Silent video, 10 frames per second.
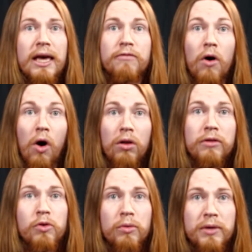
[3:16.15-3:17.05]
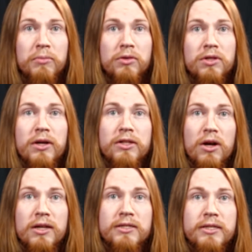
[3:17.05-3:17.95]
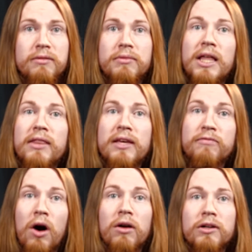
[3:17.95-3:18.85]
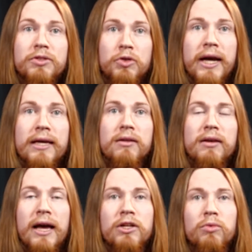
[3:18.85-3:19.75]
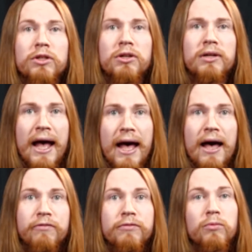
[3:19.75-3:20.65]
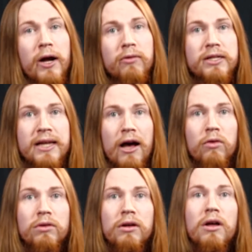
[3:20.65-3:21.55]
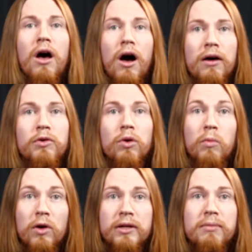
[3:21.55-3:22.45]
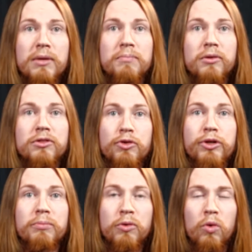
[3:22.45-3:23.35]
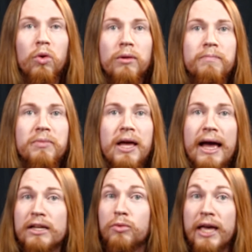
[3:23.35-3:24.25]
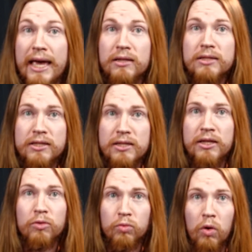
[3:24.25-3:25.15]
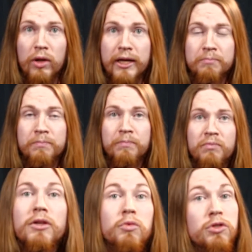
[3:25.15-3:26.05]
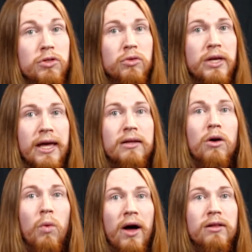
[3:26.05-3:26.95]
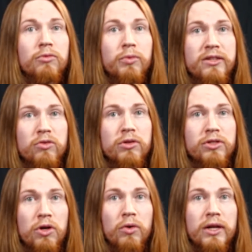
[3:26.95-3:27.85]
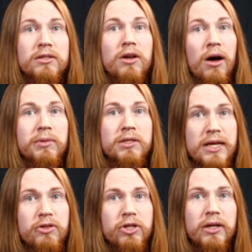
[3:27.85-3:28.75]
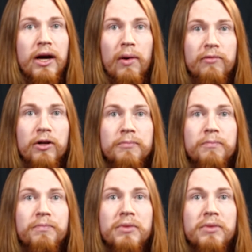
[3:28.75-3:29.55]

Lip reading: If all of your meeples are exhausted, then they've gone on strike, and you return half, rounded down, of your working meeples to your pool, and you can't continue rolling. You do get a wild resource token as compensation, however.